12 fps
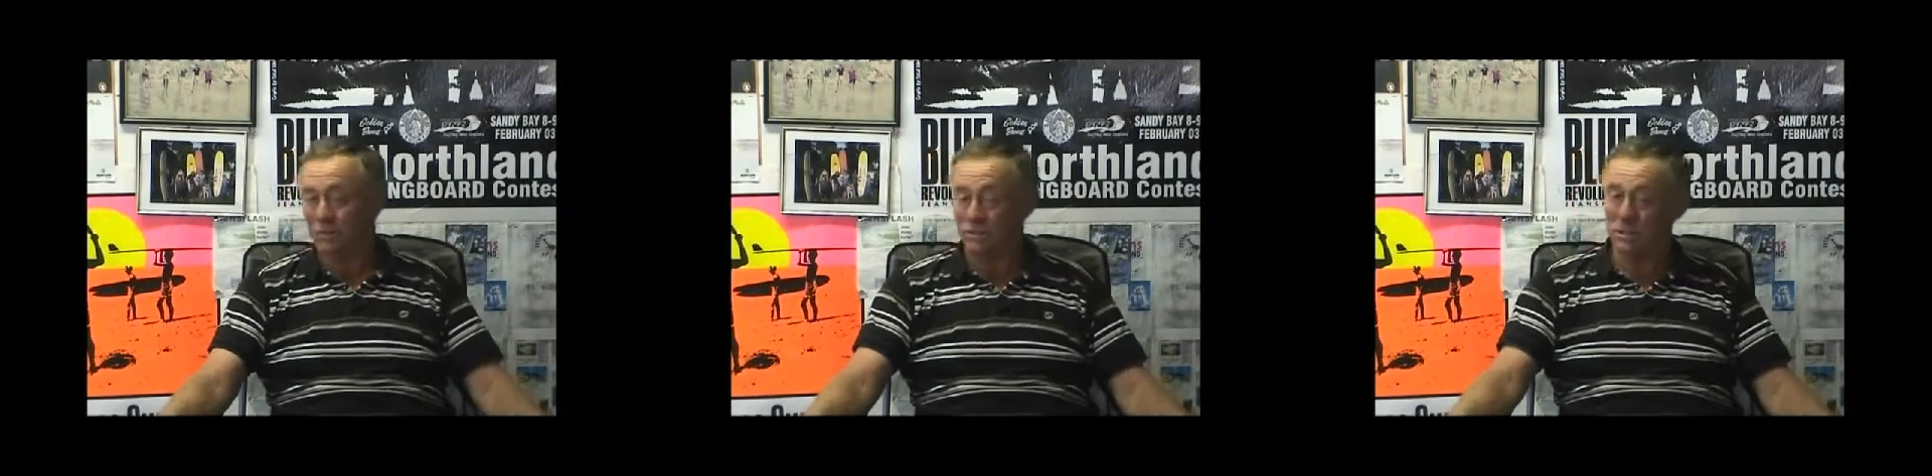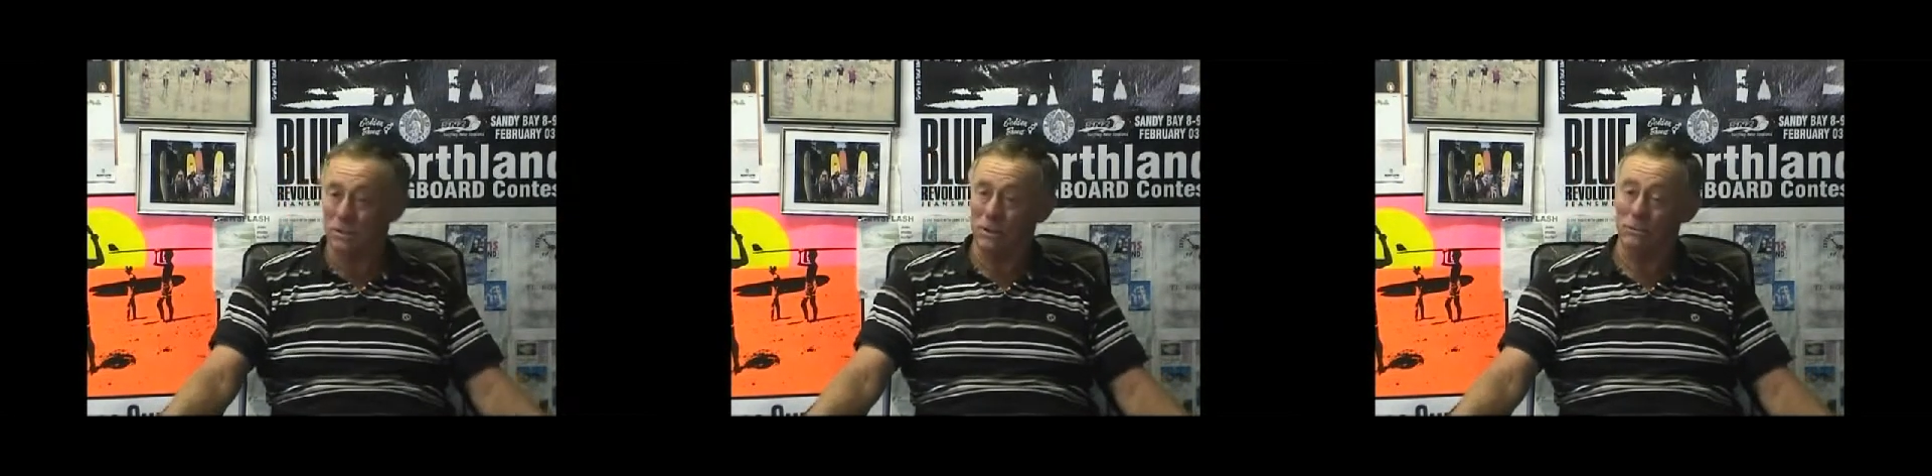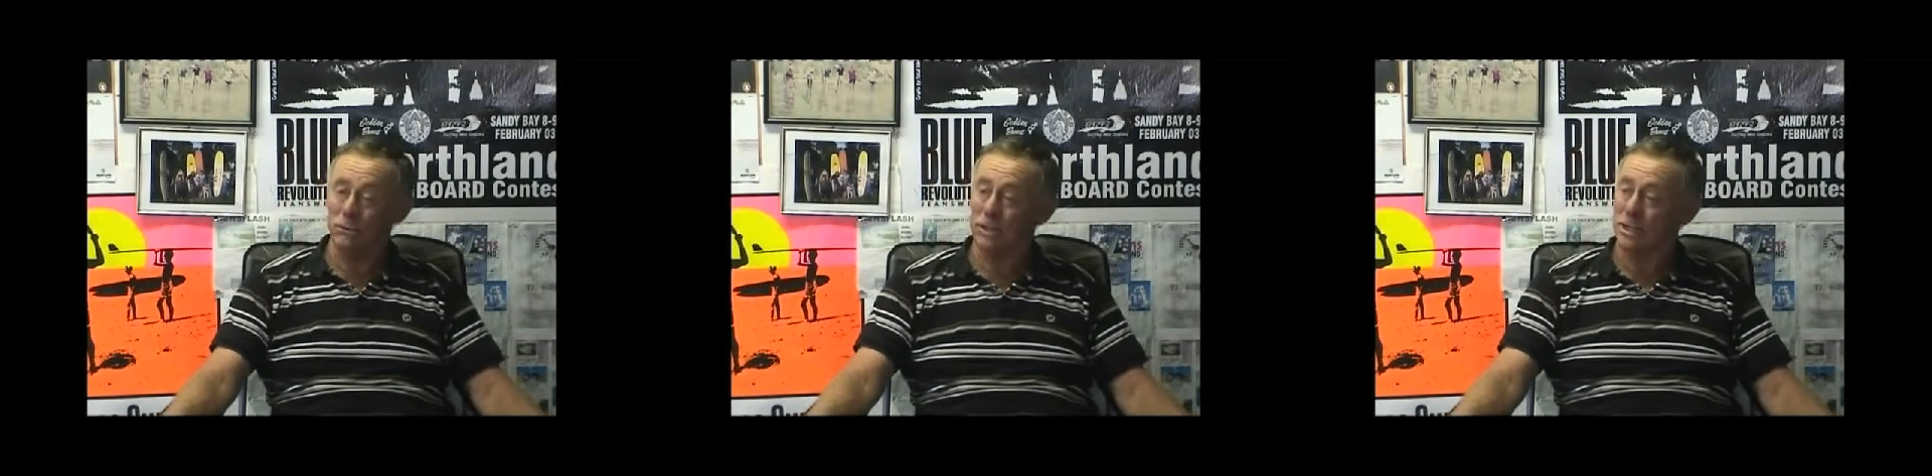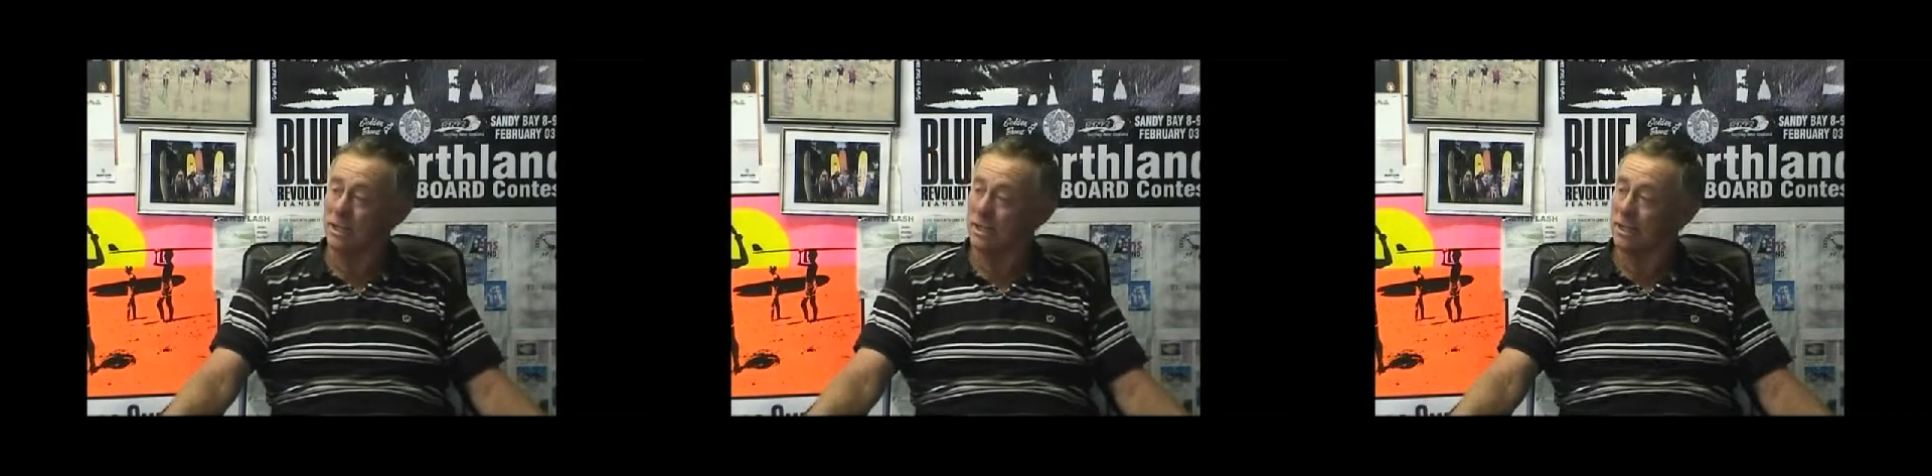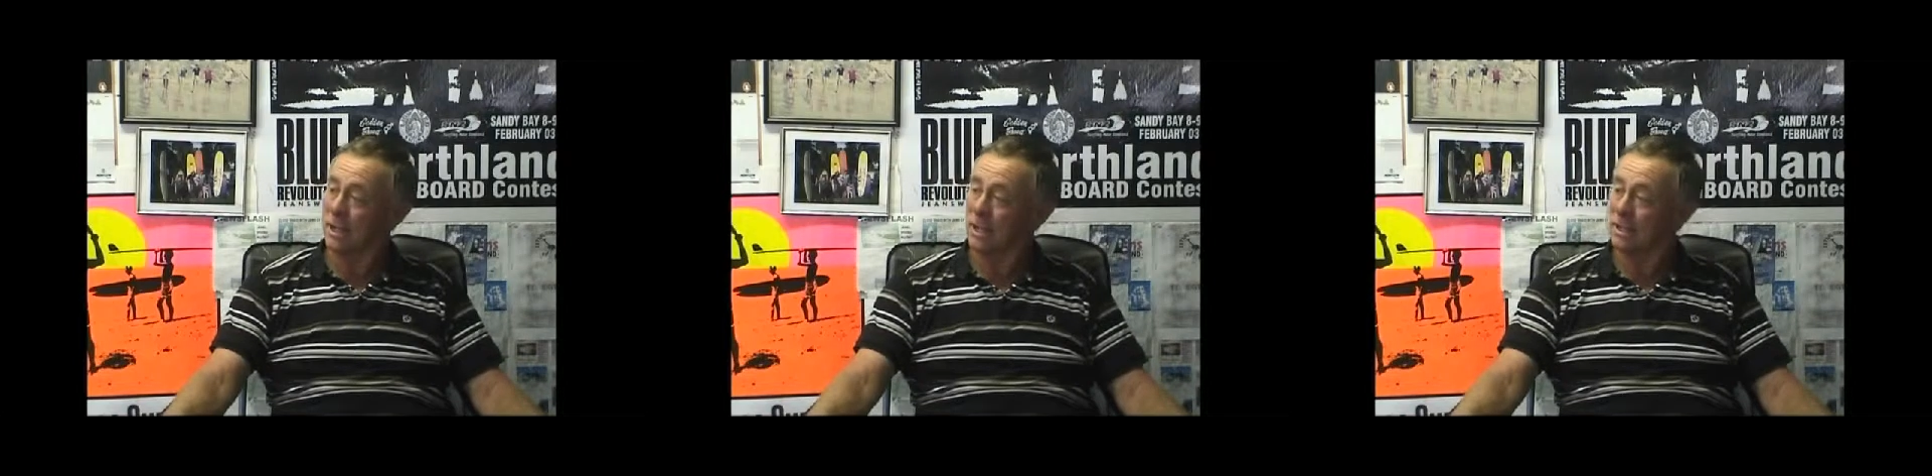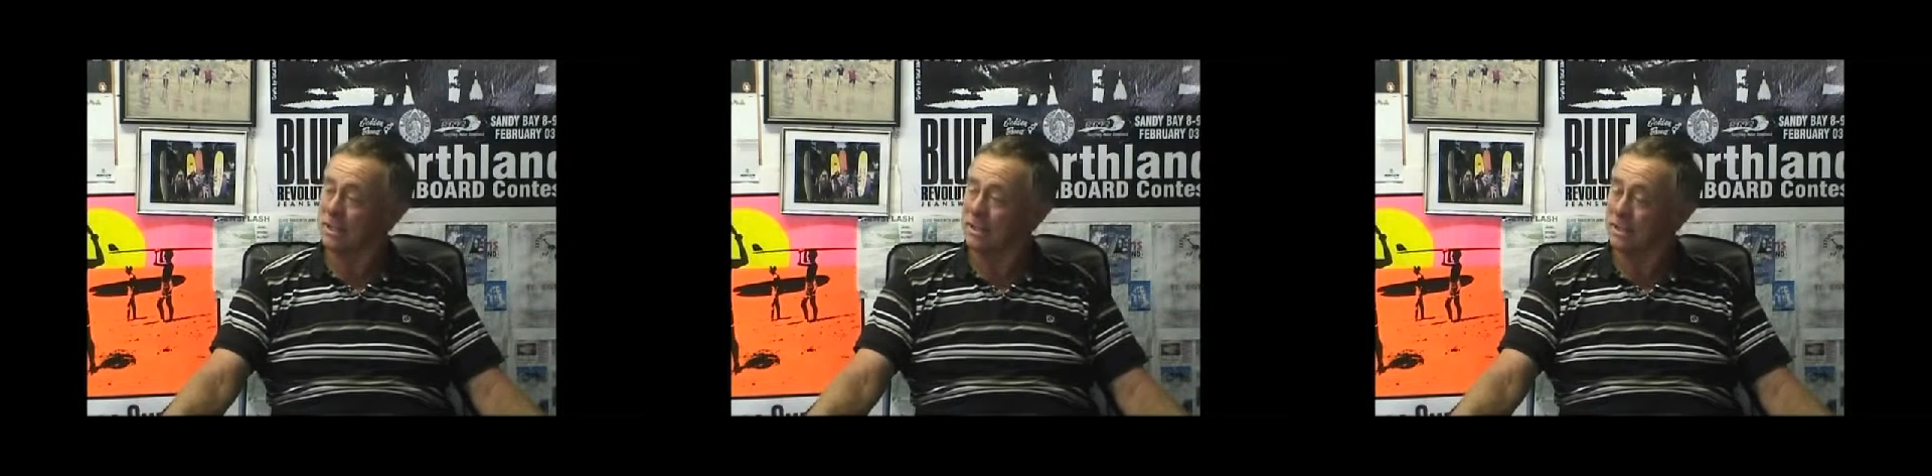there wasn't a lot of work getting done.